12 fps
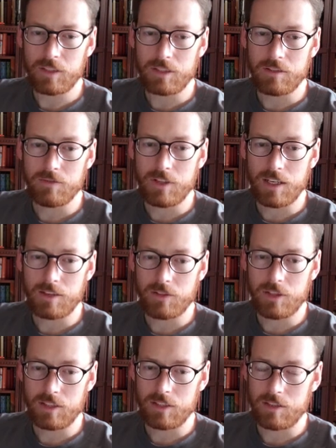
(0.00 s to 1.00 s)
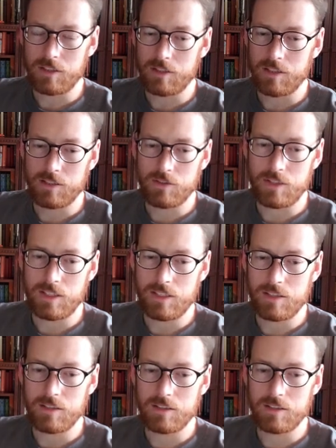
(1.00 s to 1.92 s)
you've got everything that you need